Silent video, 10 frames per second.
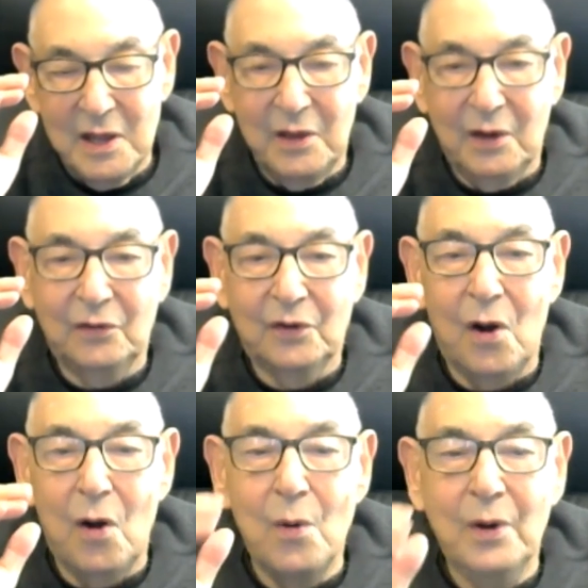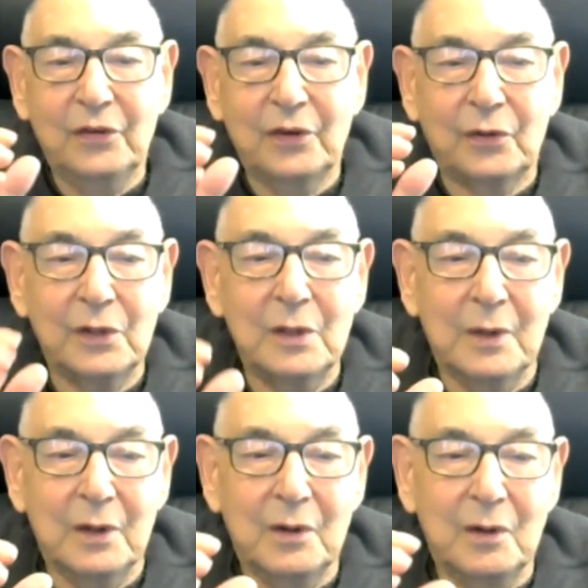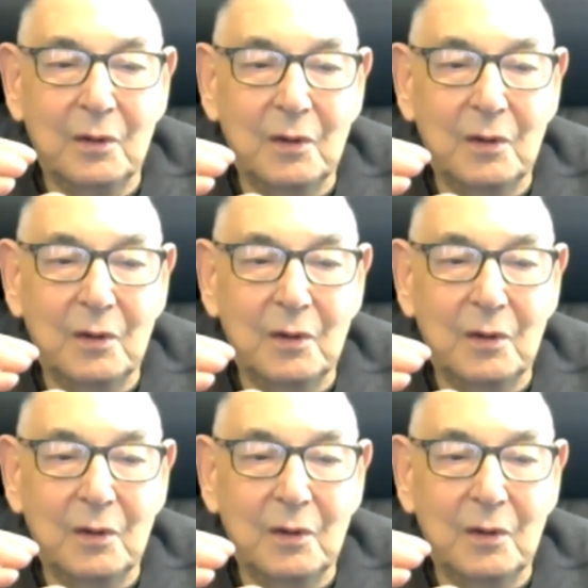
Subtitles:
there's always agreement